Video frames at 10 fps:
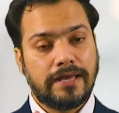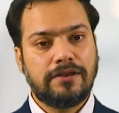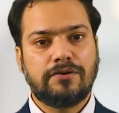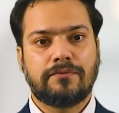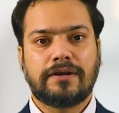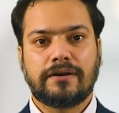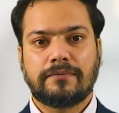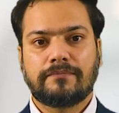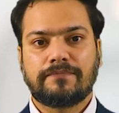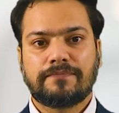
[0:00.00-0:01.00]
in urine.
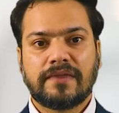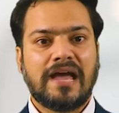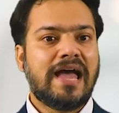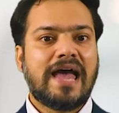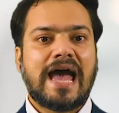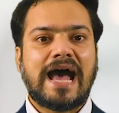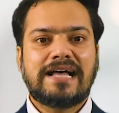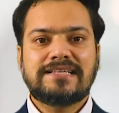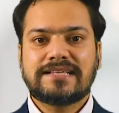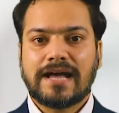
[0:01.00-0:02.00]
As